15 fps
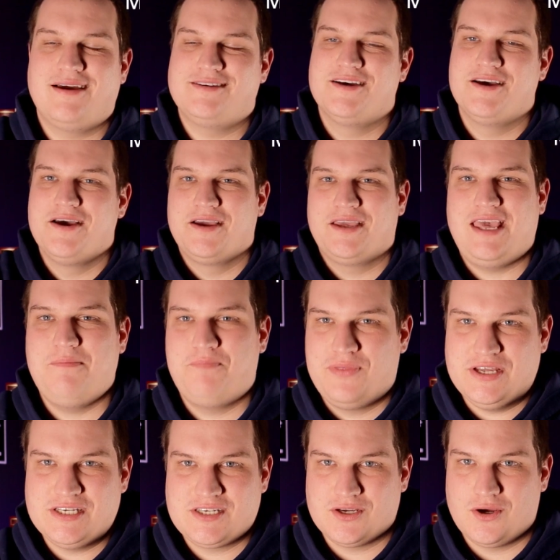And
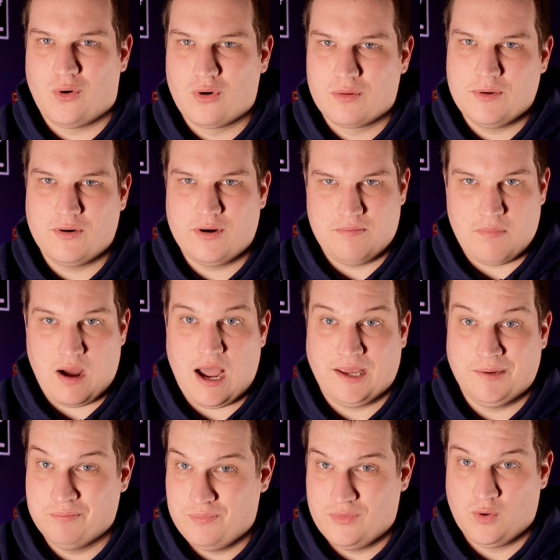keep this hormone in
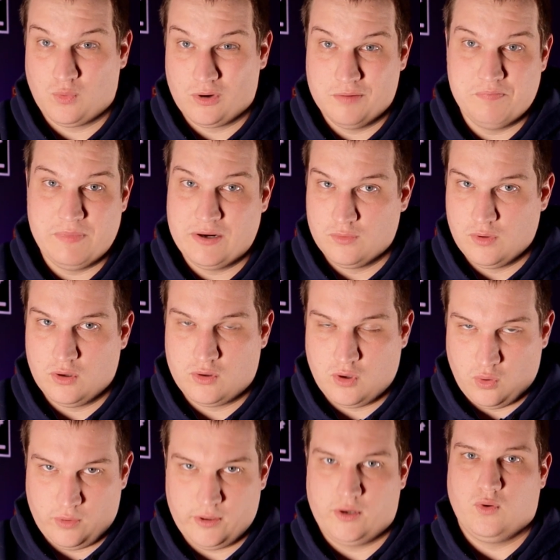mind, the word
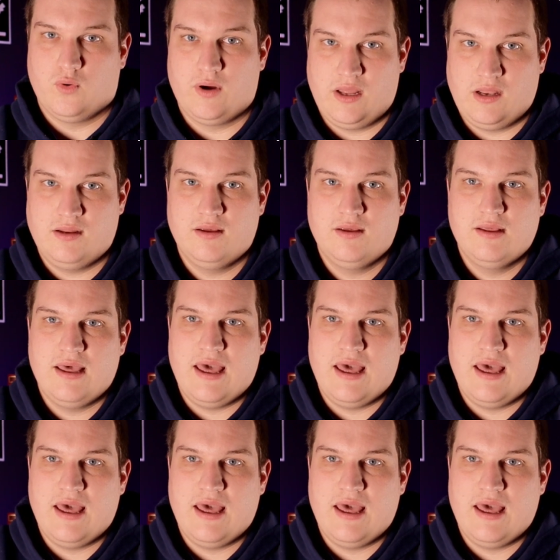mineralocorticoid,